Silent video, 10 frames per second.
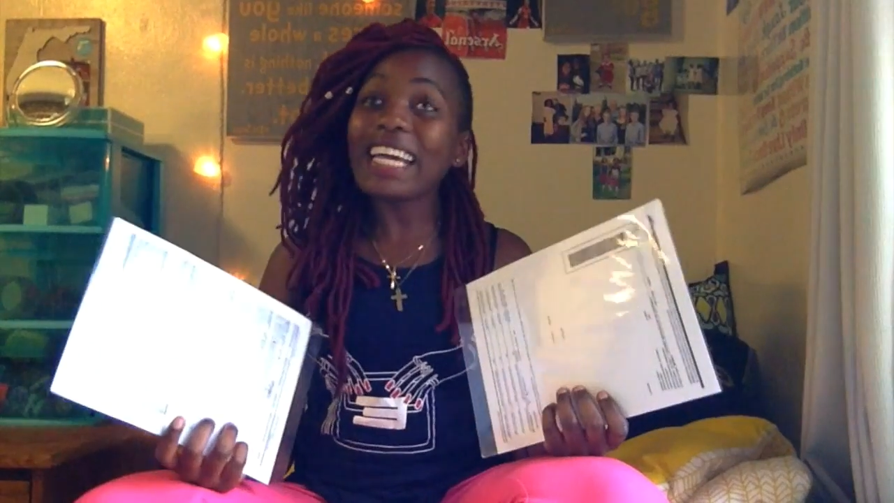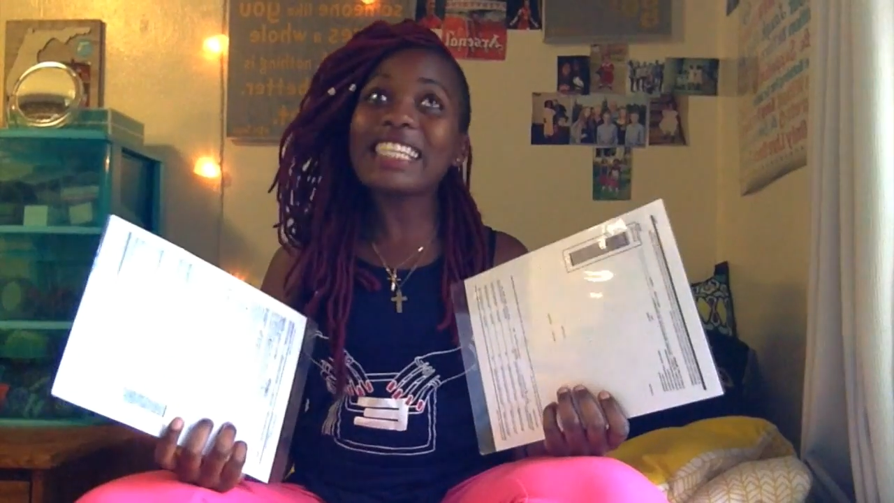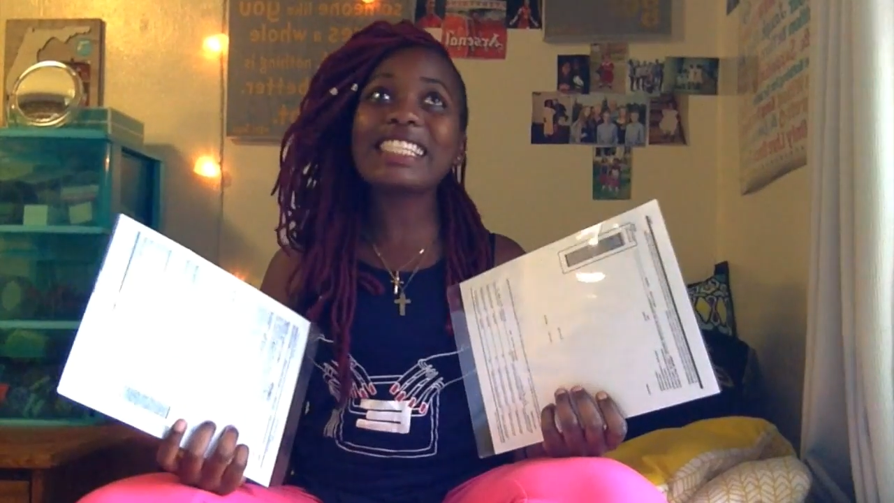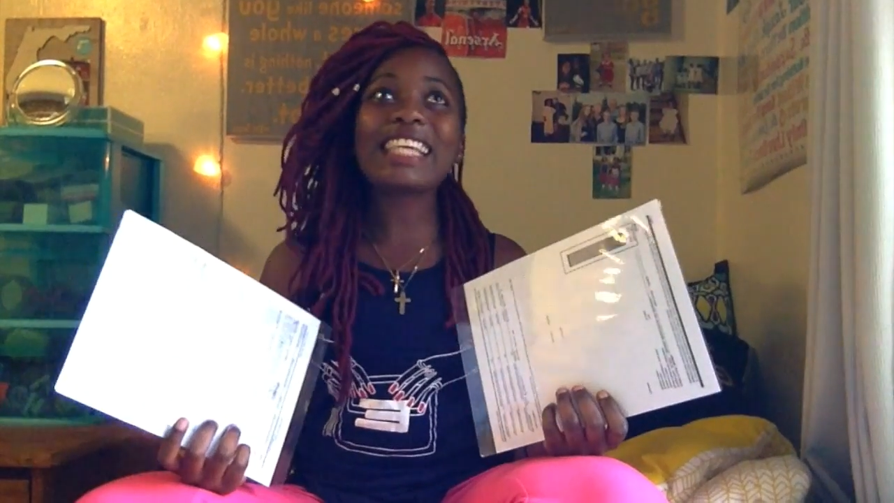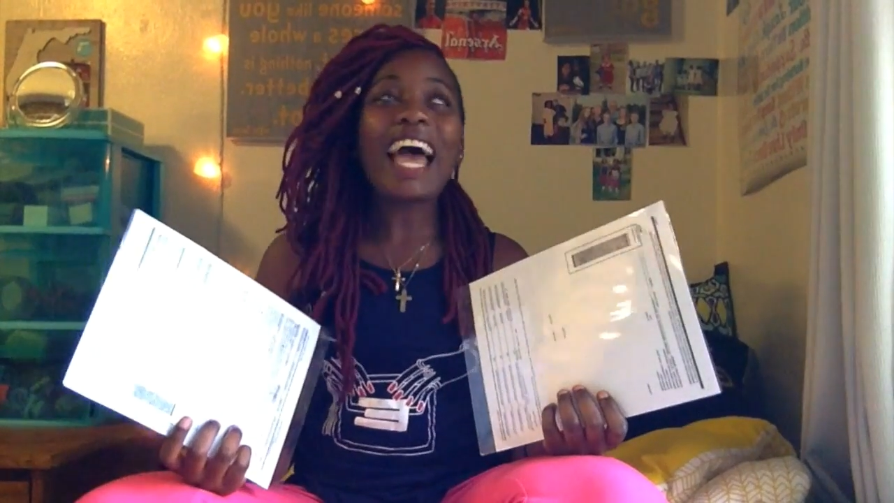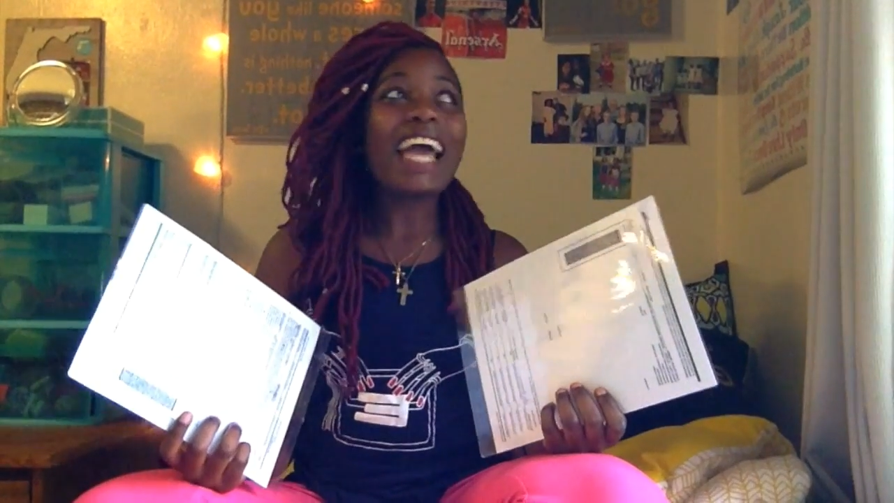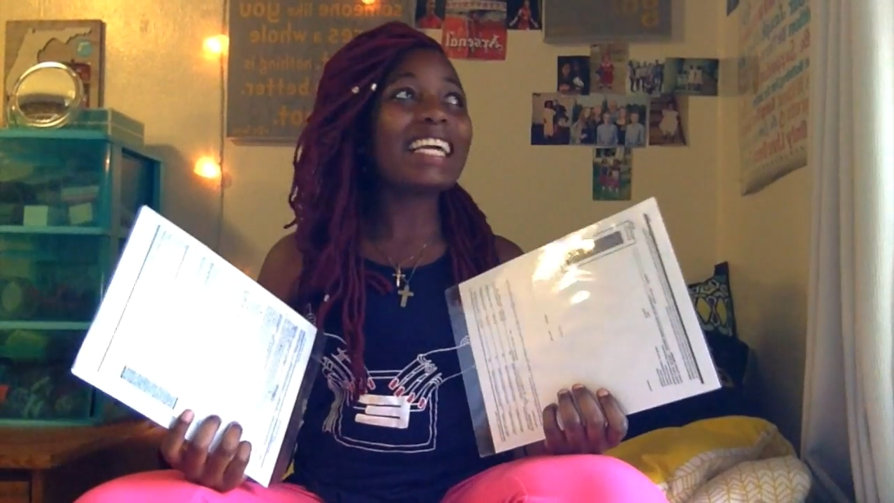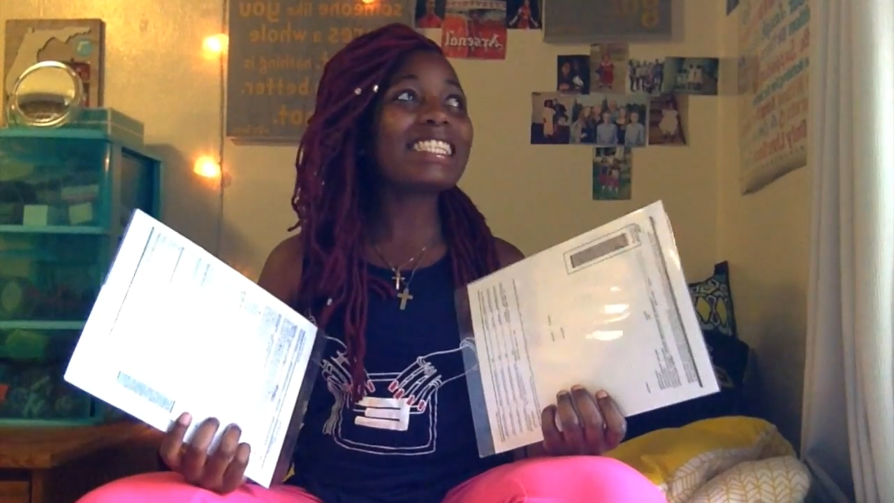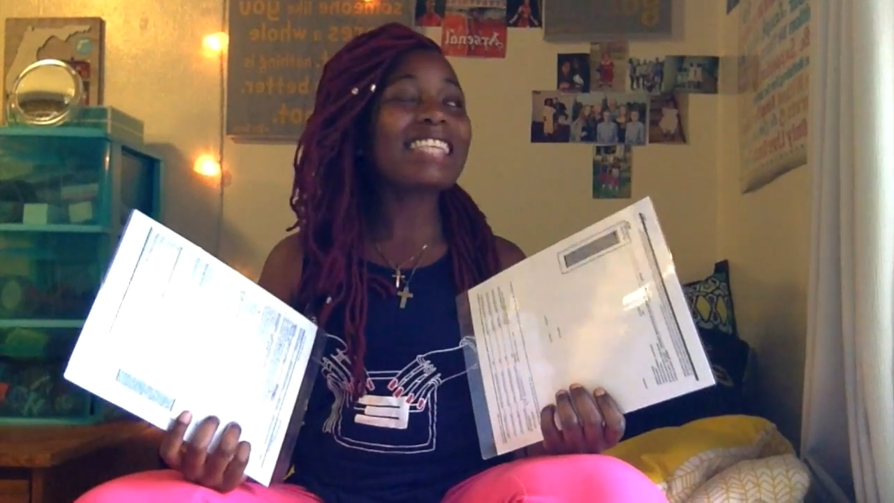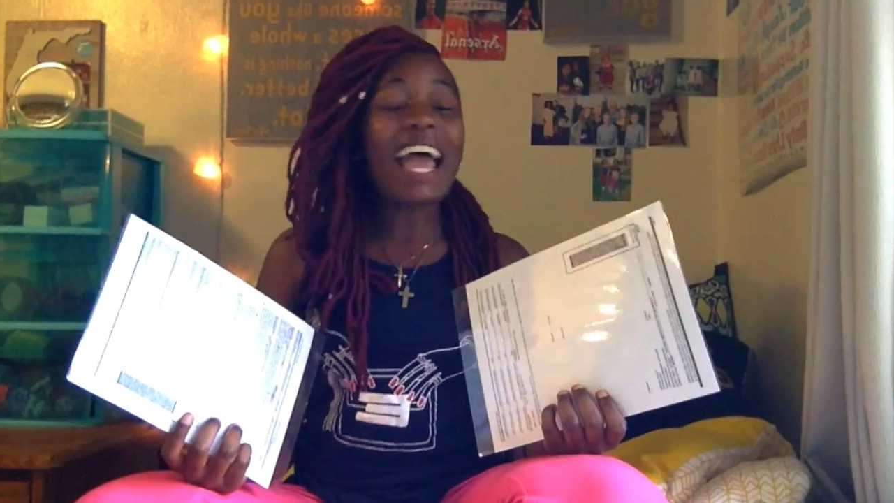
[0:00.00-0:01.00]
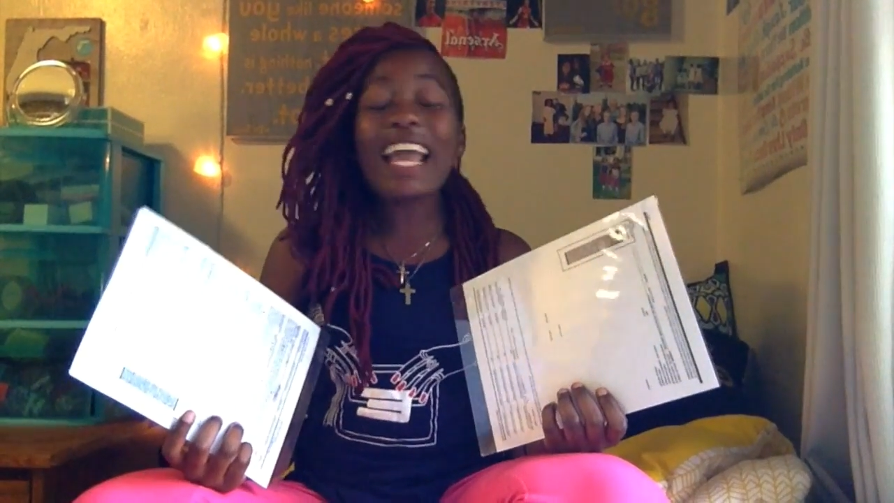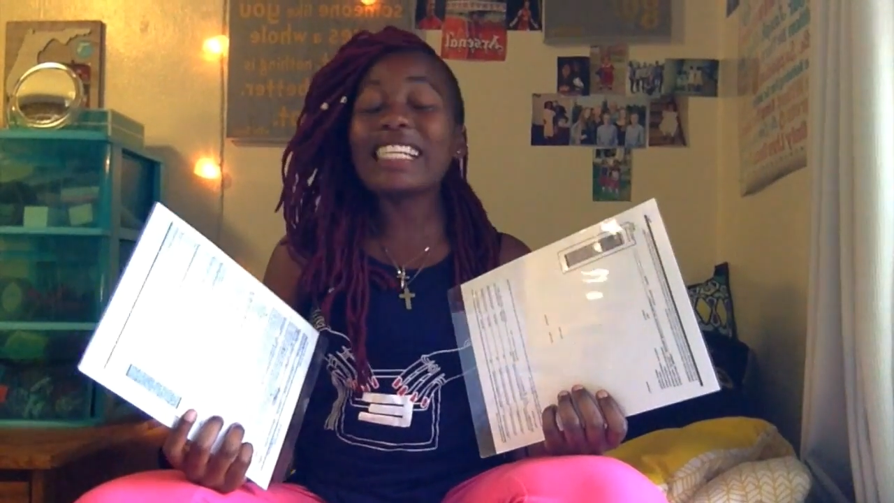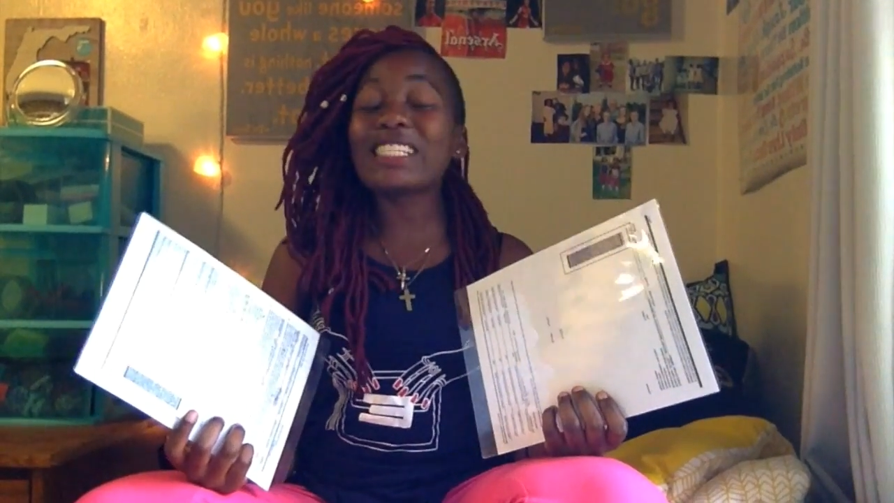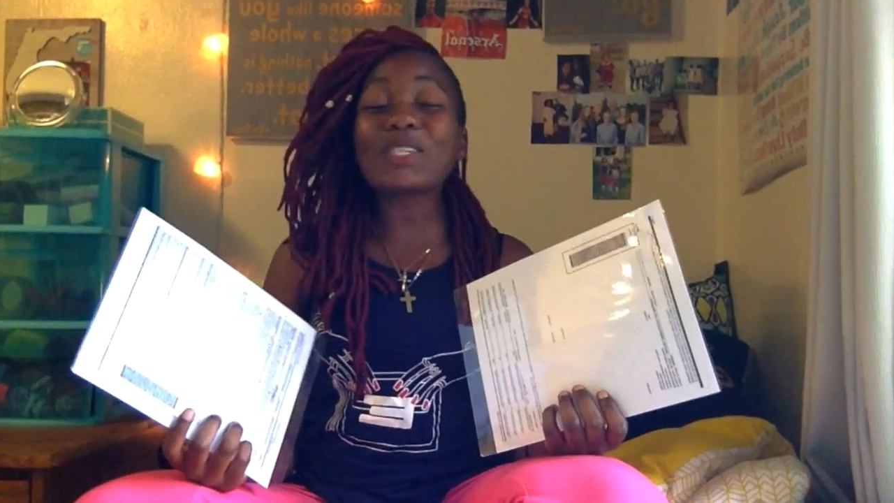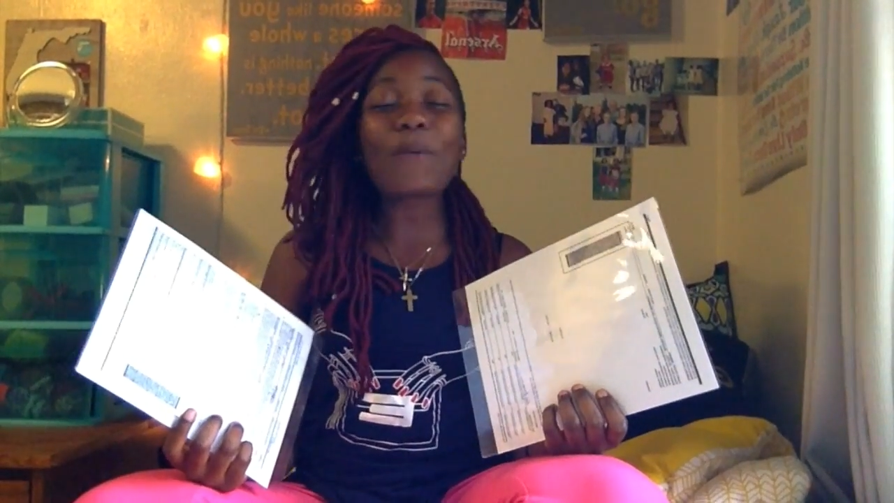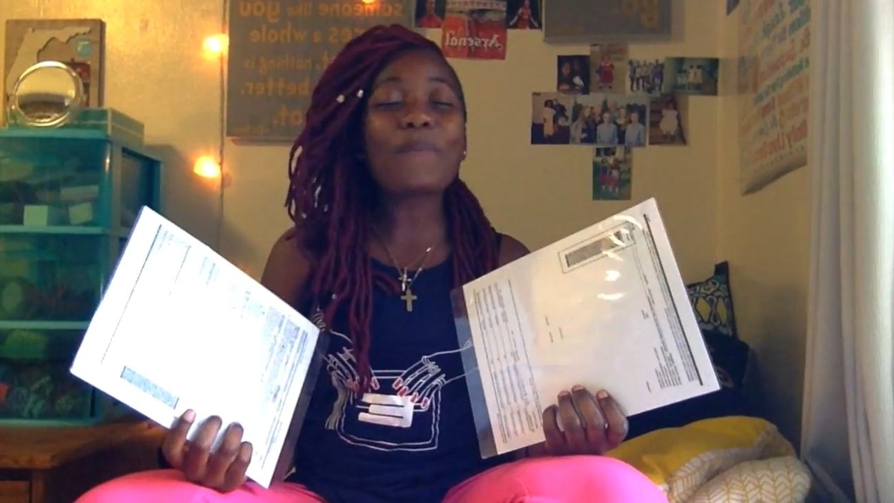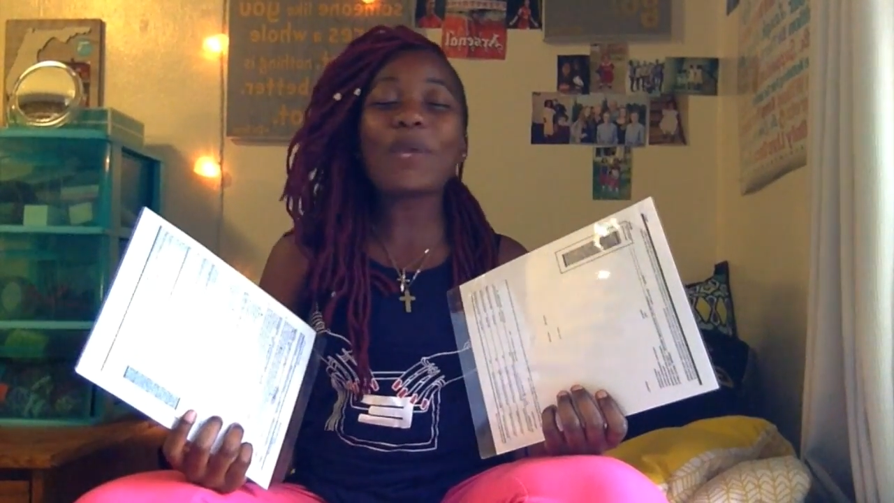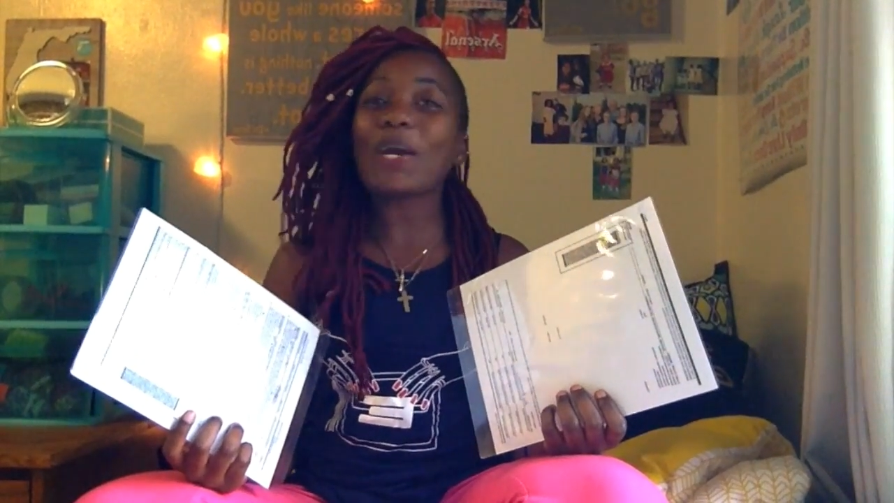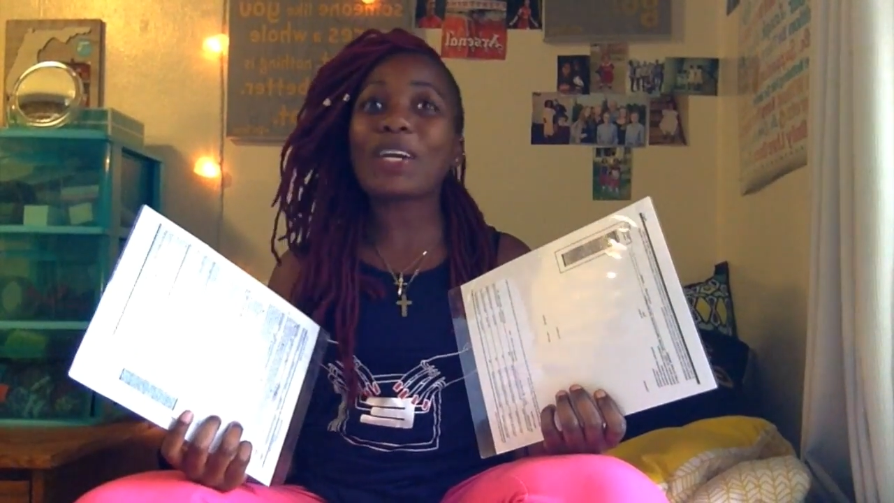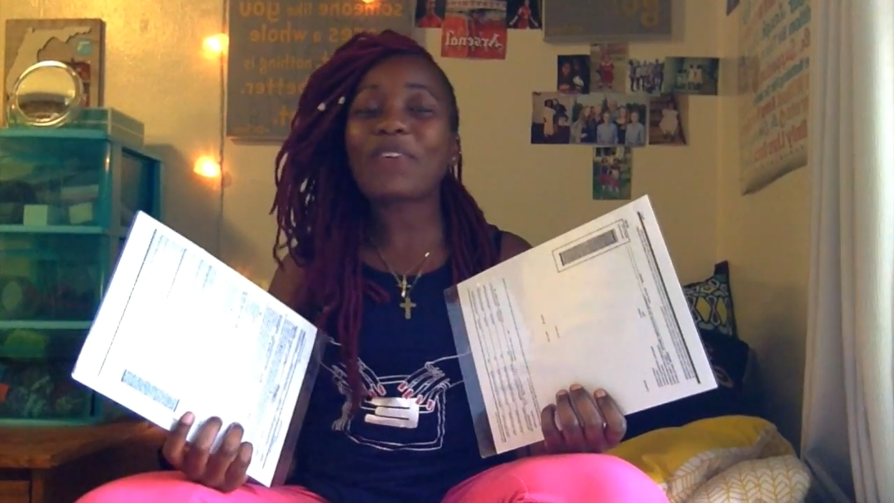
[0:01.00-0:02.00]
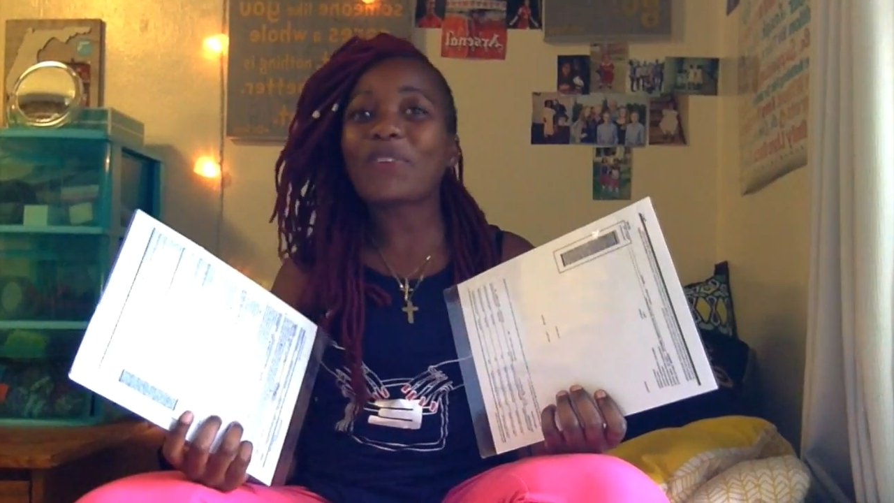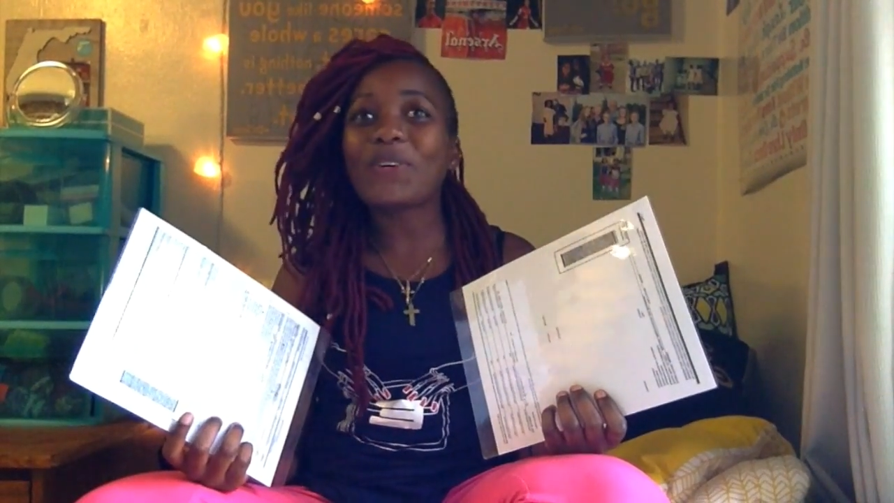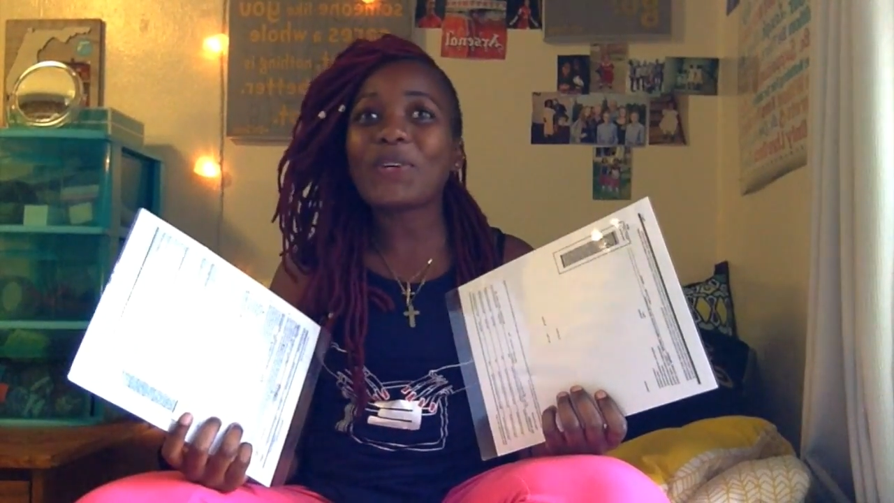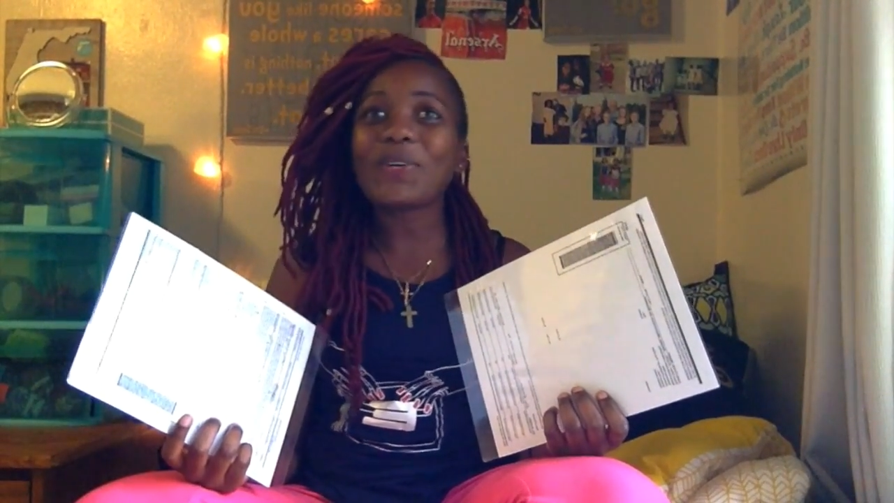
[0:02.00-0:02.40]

It's so beautiful.